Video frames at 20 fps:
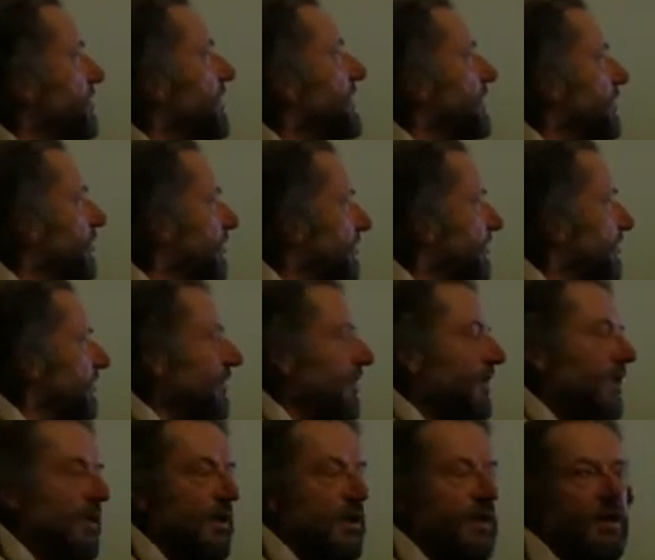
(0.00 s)
piece
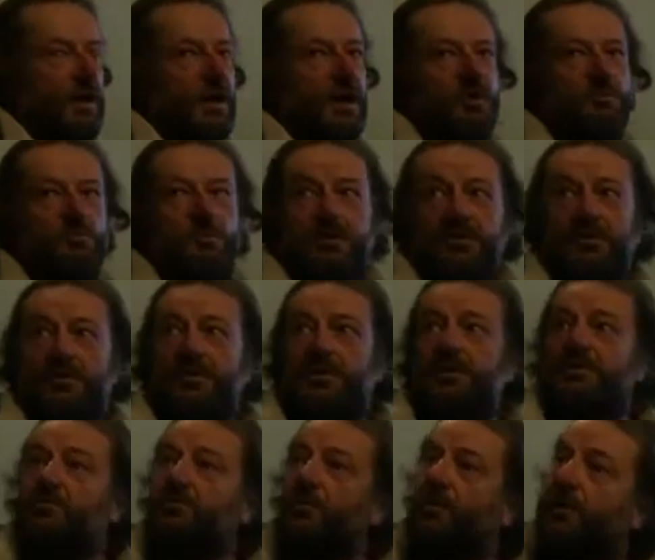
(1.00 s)
and one that I
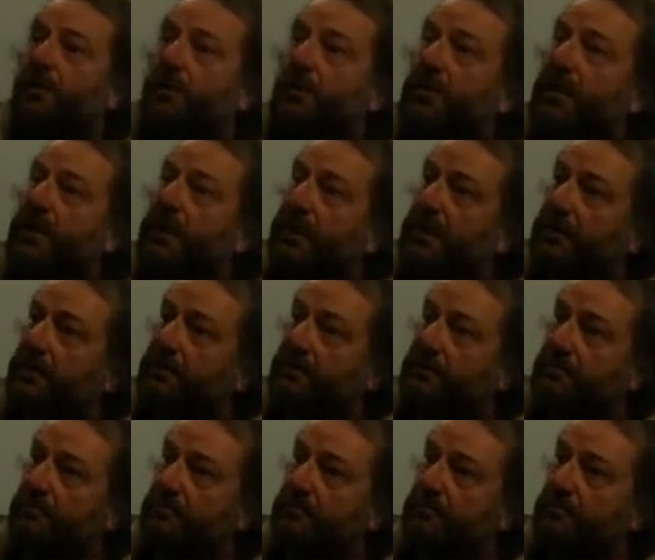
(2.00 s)
enjoy looking at.